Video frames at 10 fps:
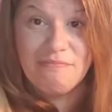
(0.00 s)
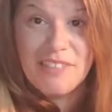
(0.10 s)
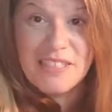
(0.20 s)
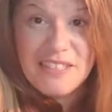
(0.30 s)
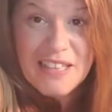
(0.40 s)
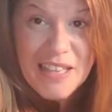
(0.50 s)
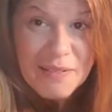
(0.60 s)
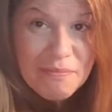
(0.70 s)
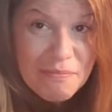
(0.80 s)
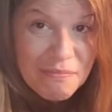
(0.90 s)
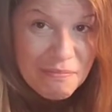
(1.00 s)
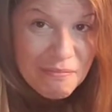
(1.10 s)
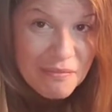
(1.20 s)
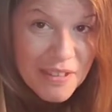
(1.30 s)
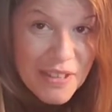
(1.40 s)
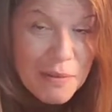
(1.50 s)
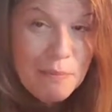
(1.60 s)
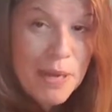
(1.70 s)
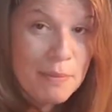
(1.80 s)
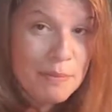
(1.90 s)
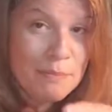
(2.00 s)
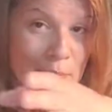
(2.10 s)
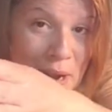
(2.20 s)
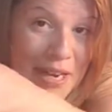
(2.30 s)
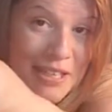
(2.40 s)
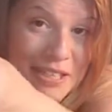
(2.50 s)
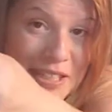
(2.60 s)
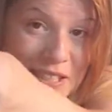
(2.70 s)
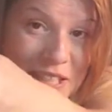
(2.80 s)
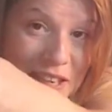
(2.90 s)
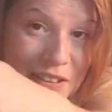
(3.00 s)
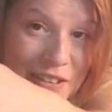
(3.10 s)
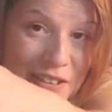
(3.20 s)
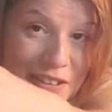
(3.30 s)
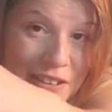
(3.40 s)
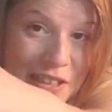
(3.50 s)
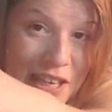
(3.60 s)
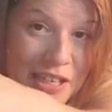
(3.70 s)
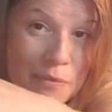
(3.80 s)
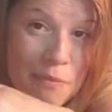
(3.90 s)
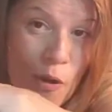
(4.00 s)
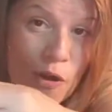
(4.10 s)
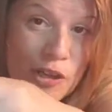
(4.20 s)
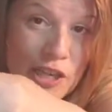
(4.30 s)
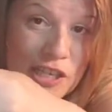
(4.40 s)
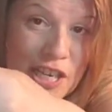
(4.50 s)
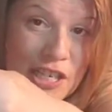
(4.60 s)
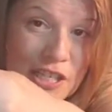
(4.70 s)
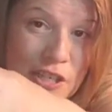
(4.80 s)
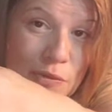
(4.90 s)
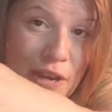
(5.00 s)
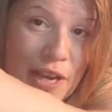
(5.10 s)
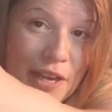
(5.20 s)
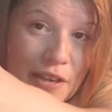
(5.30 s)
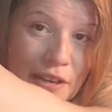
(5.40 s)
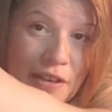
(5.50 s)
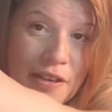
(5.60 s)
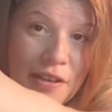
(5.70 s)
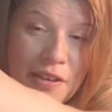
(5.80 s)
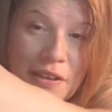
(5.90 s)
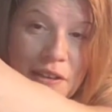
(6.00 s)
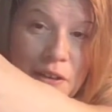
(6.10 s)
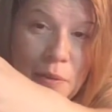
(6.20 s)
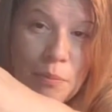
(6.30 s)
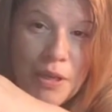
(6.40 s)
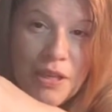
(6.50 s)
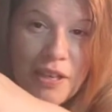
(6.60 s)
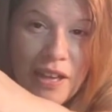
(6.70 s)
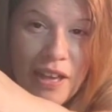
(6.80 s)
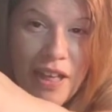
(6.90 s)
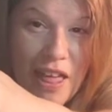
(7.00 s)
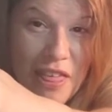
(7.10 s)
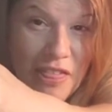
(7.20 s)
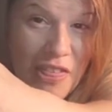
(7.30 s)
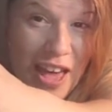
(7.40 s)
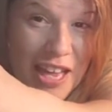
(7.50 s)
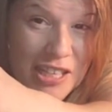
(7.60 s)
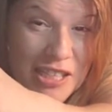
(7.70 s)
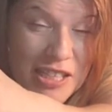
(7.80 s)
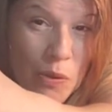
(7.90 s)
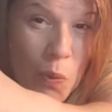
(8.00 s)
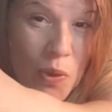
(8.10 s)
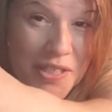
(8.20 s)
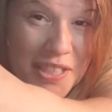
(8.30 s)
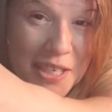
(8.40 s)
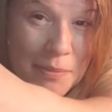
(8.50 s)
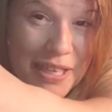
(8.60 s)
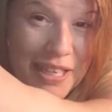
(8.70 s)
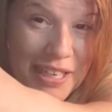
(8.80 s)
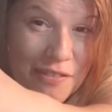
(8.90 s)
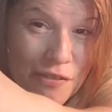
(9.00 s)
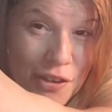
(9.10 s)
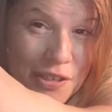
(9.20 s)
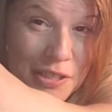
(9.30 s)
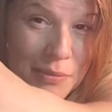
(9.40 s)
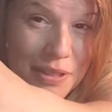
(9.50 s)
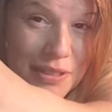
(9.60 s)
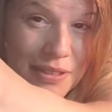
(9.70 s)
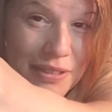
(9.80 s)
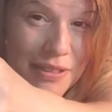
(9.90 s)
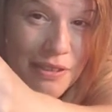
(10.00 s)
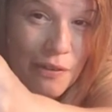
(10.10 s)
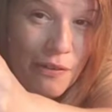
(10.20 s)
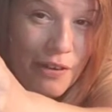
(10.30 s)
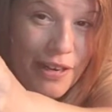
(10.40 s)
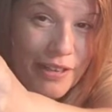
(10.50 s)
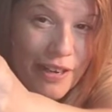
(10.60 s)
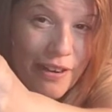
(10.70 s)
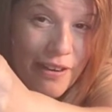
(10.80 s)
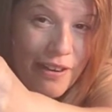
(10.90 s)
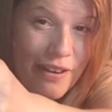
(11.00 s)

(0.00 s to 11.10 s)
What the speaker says: This is it. Maybe minus this color, or you could change it to red, but that's what's going to be in for Christmas right there.